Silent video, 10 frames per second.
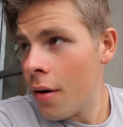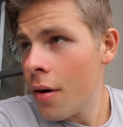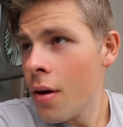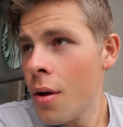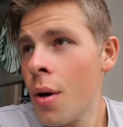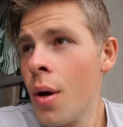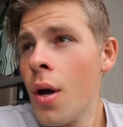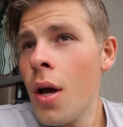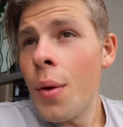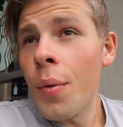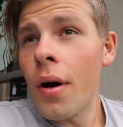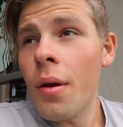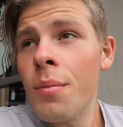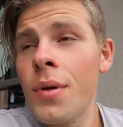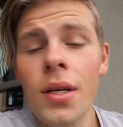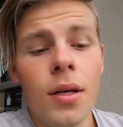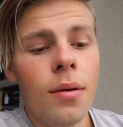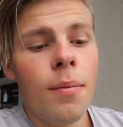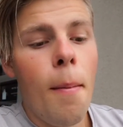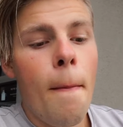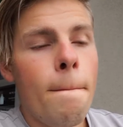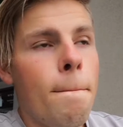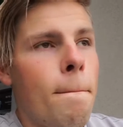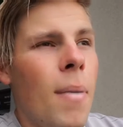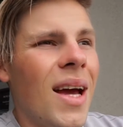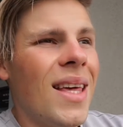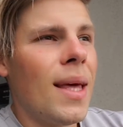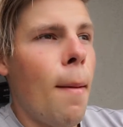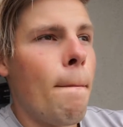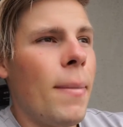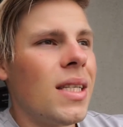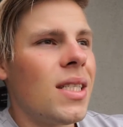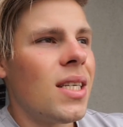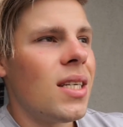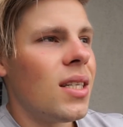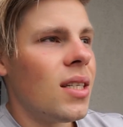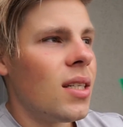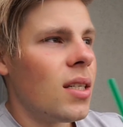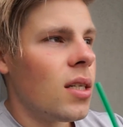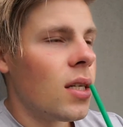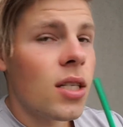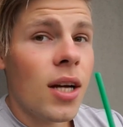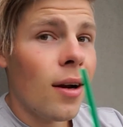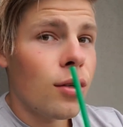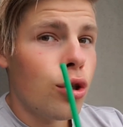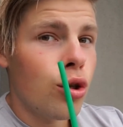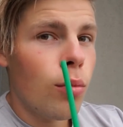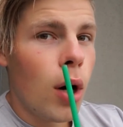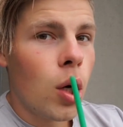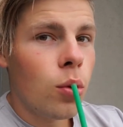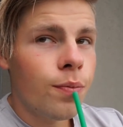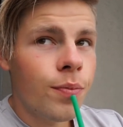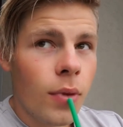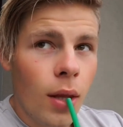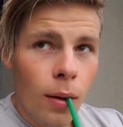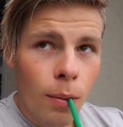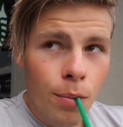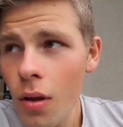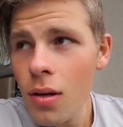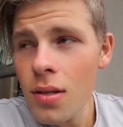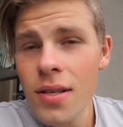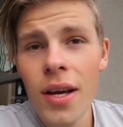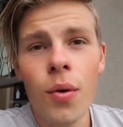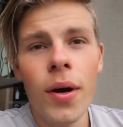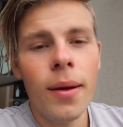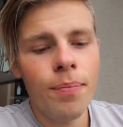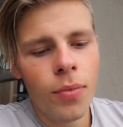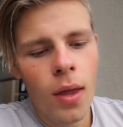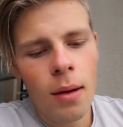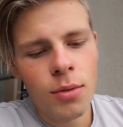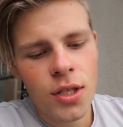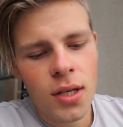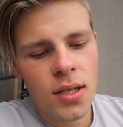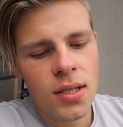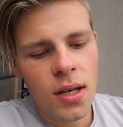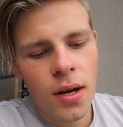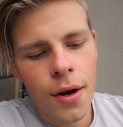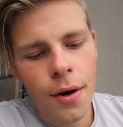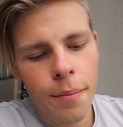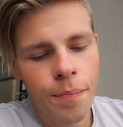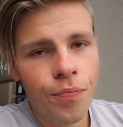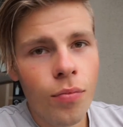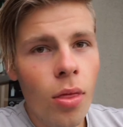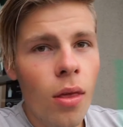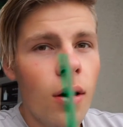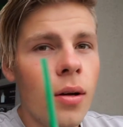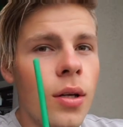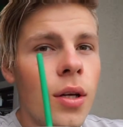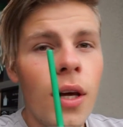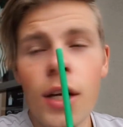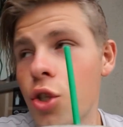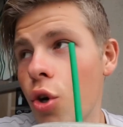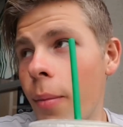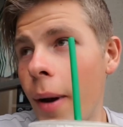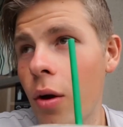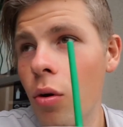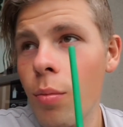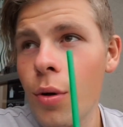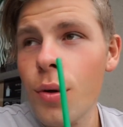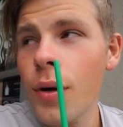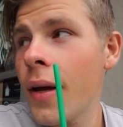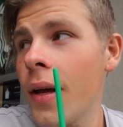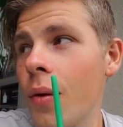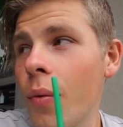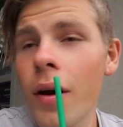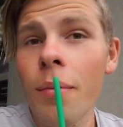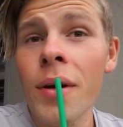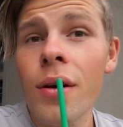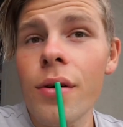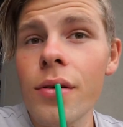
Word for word: And we're gonna meet Mike Benti. Shout out to you, bro. So anyway, I'm just gonna sit here, enjoy my cold brew, and wait on Peter.